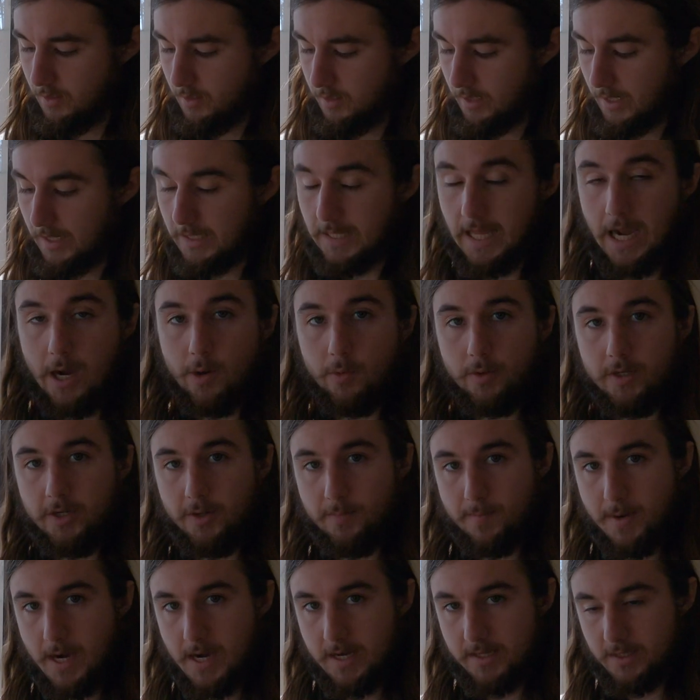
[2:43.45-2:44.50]
allowing
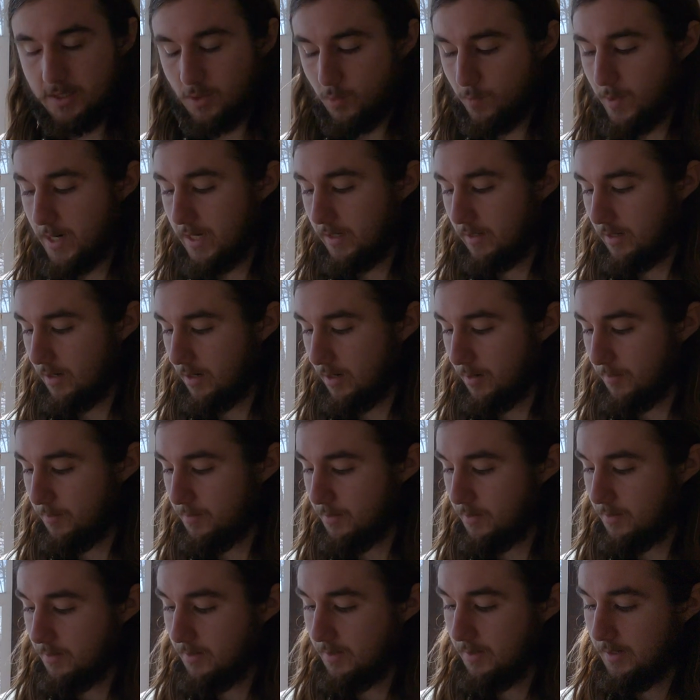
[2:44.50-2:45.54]
your mind to wake up,
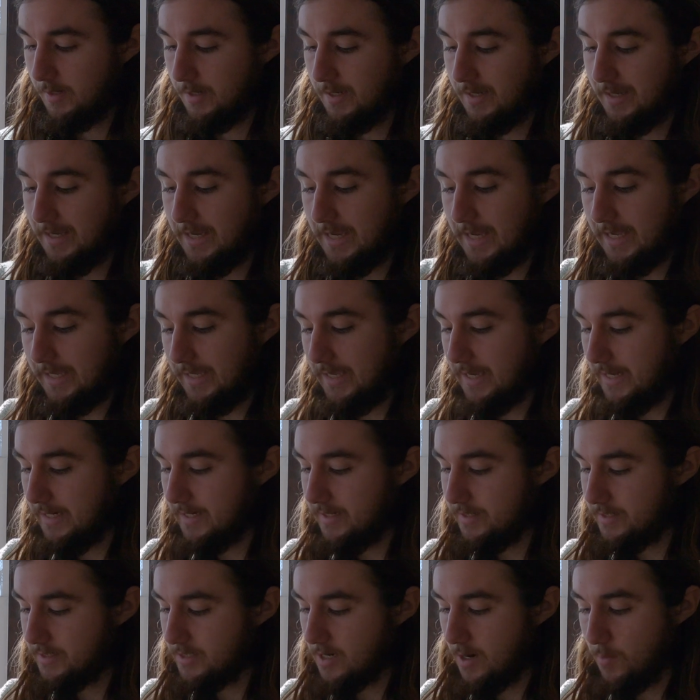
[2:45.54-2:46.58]
and
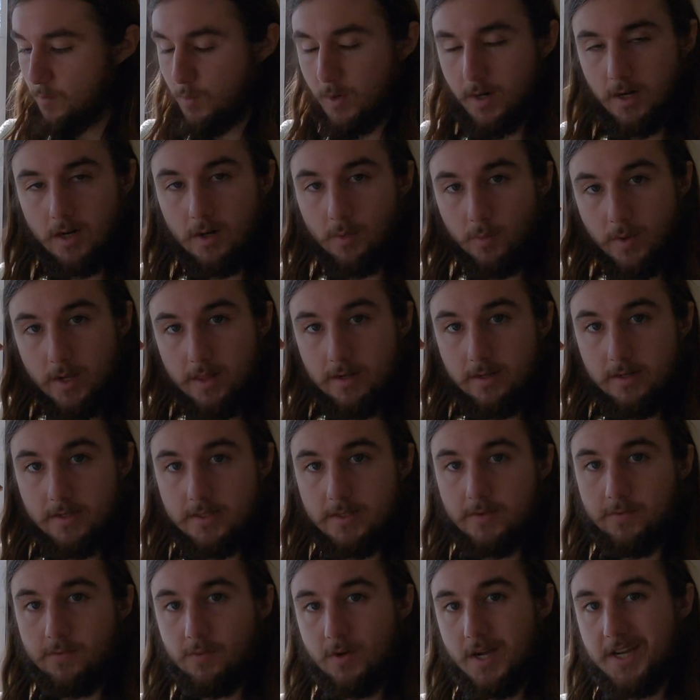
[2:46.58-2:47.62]
getting somewhere where
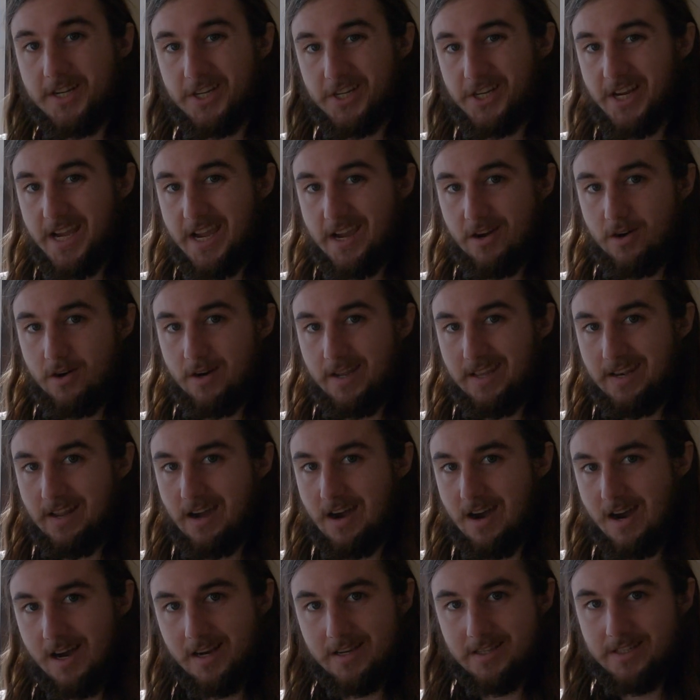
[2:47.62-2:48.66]
there's fresh air and
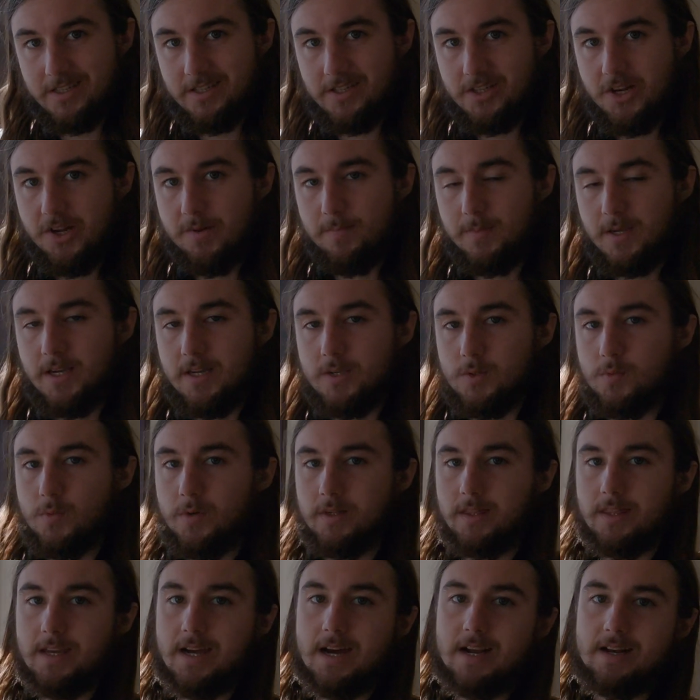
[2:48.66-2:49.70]
oxygen, because
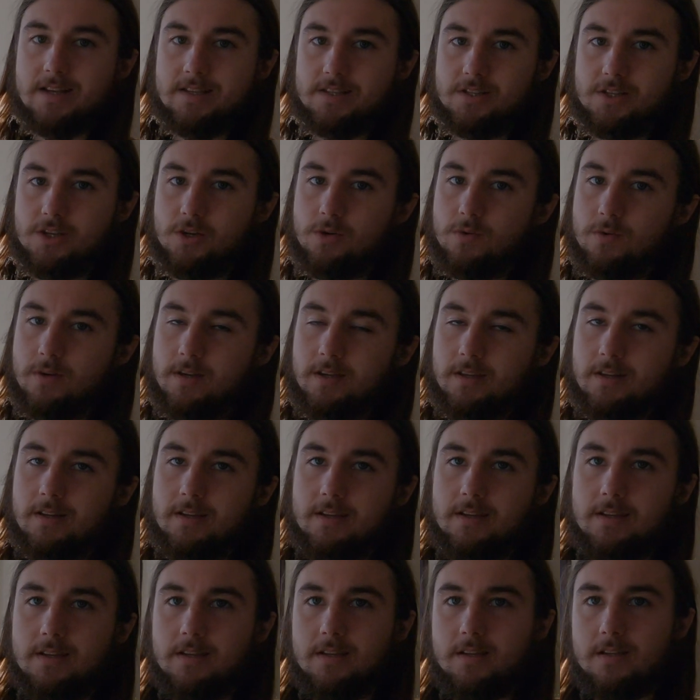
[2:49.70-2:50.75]
what that is doing
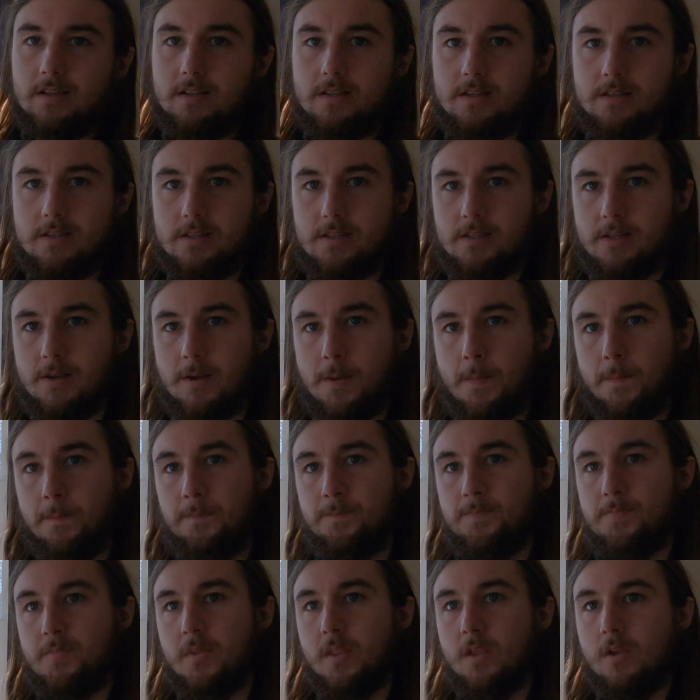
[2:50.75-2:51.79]
is
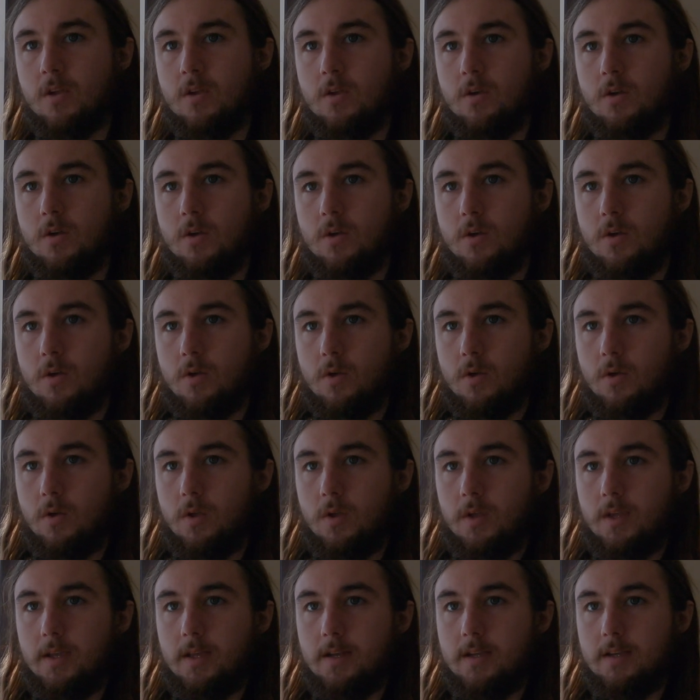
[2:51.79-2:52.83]

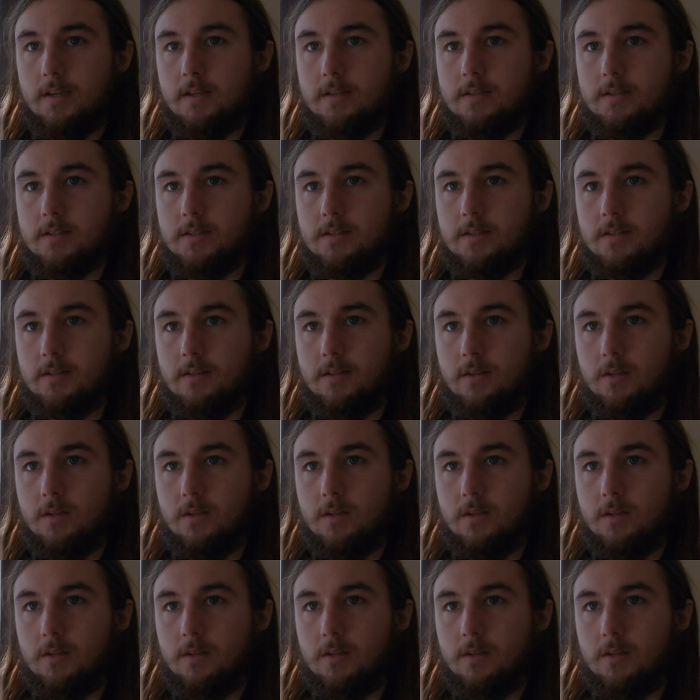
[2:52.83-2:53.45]
it is